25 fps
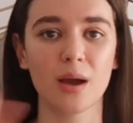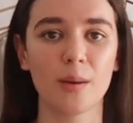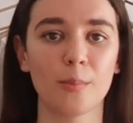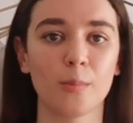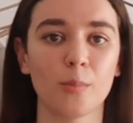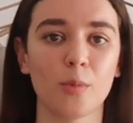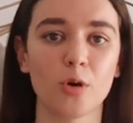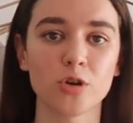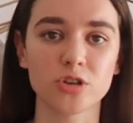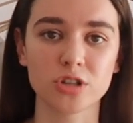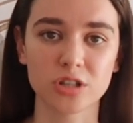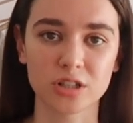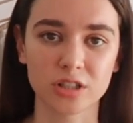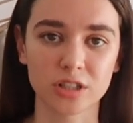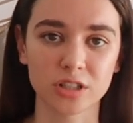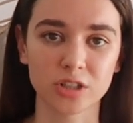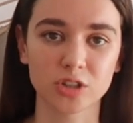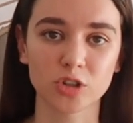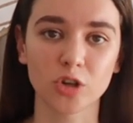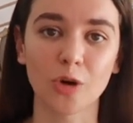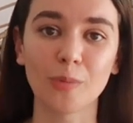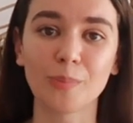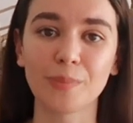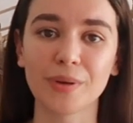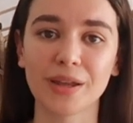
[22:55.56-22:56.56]
modern
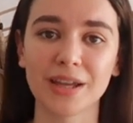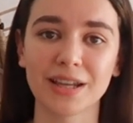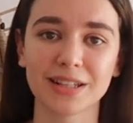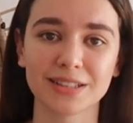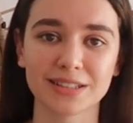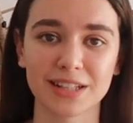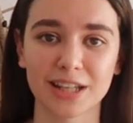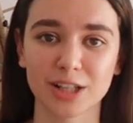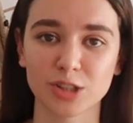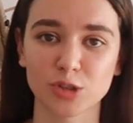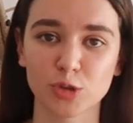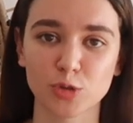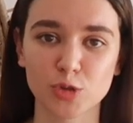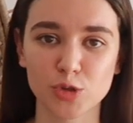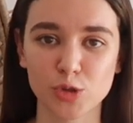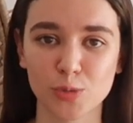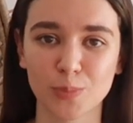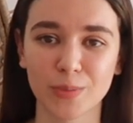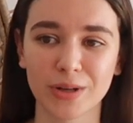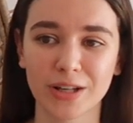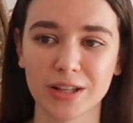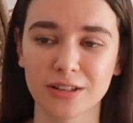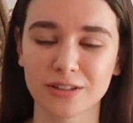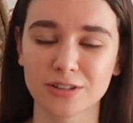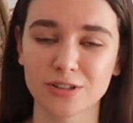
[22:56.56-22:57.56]
topics like social
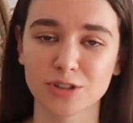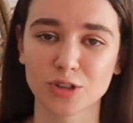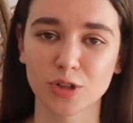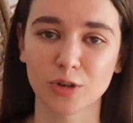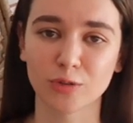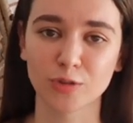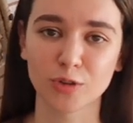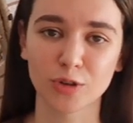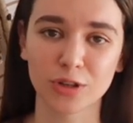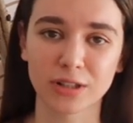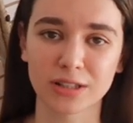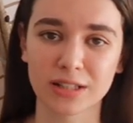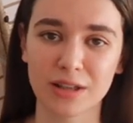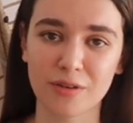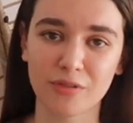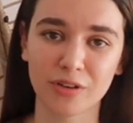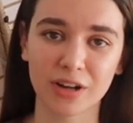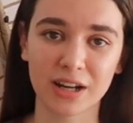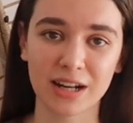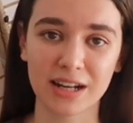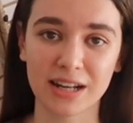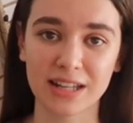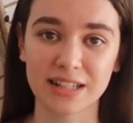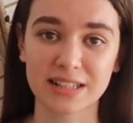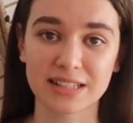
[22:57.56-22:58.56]
media and stuff, you can
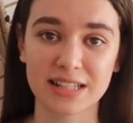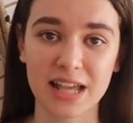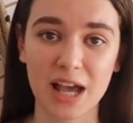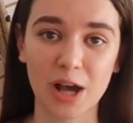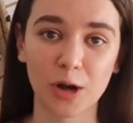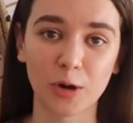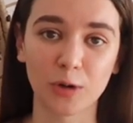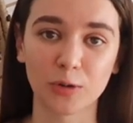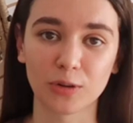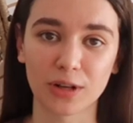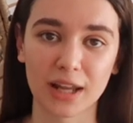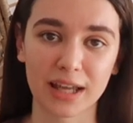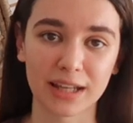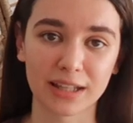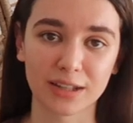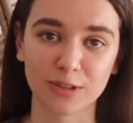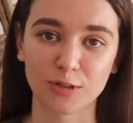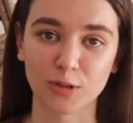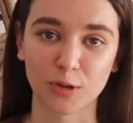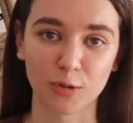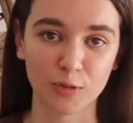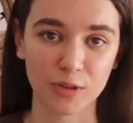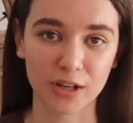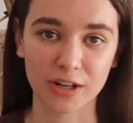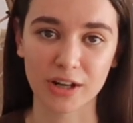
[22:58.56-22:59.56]
definitely tell, like, you
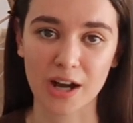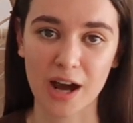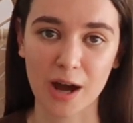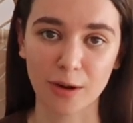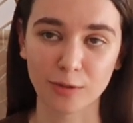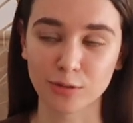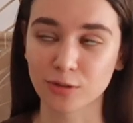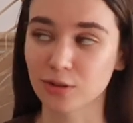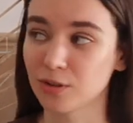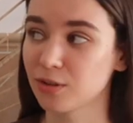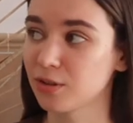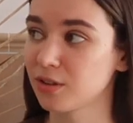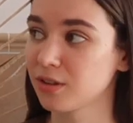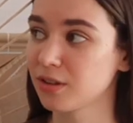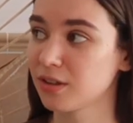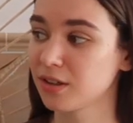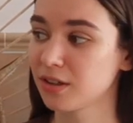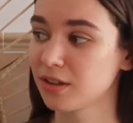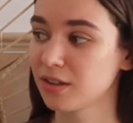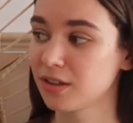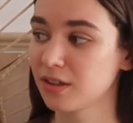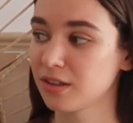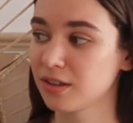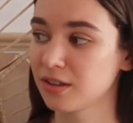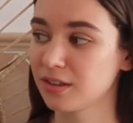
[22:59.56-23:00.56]
know, they're
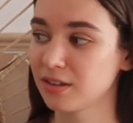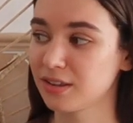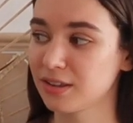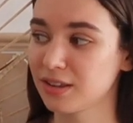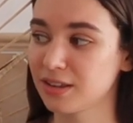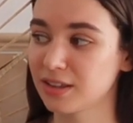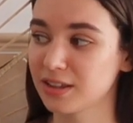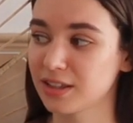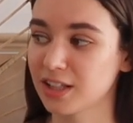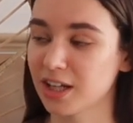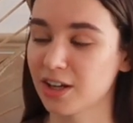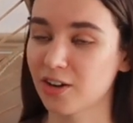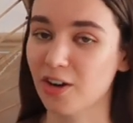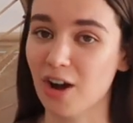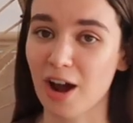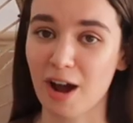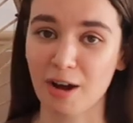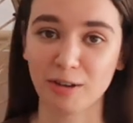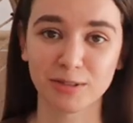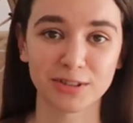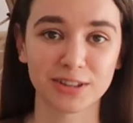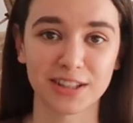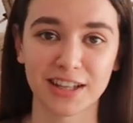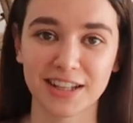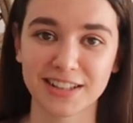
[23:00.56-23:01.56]
outdated.
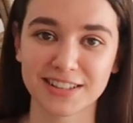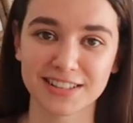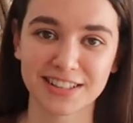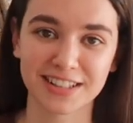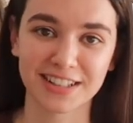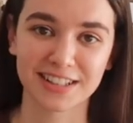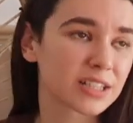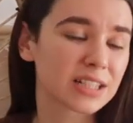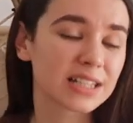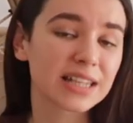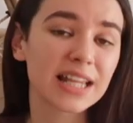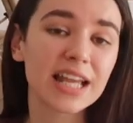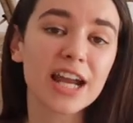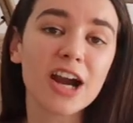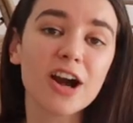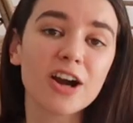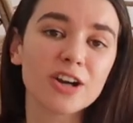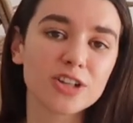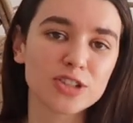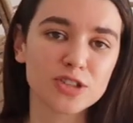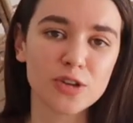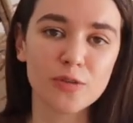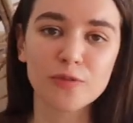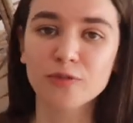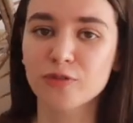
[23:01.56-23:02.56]
There
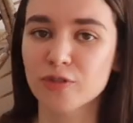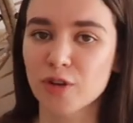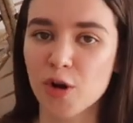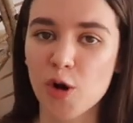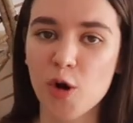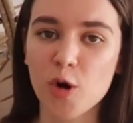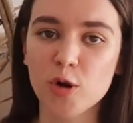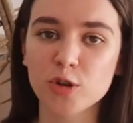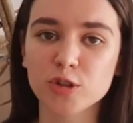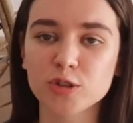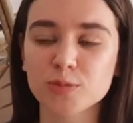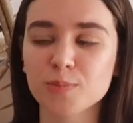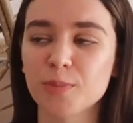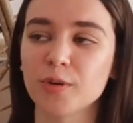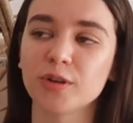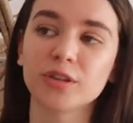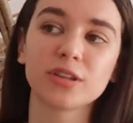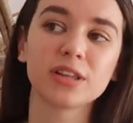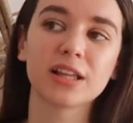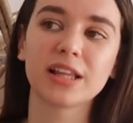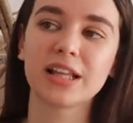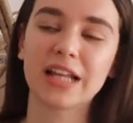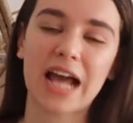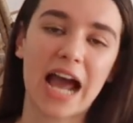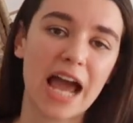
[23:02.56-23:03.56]
are some flaws,
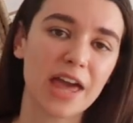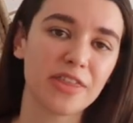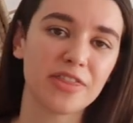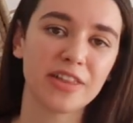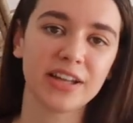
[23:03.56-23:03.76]
but I